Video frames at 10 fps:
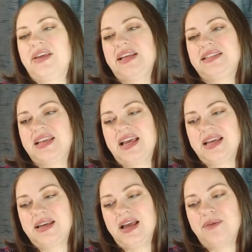They
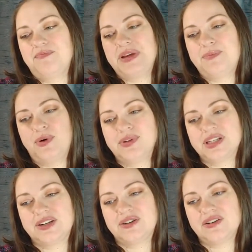say, be bold
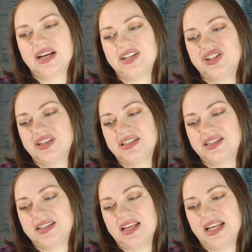and
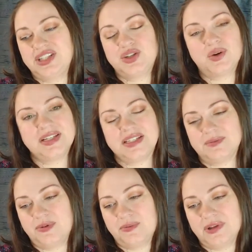courageous, enjoy
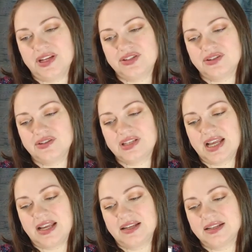simple pleasures,
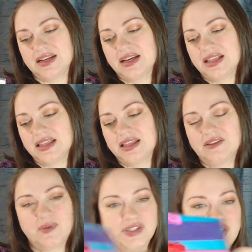and
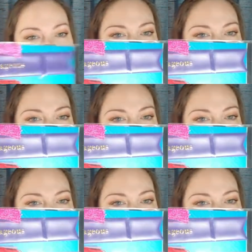love what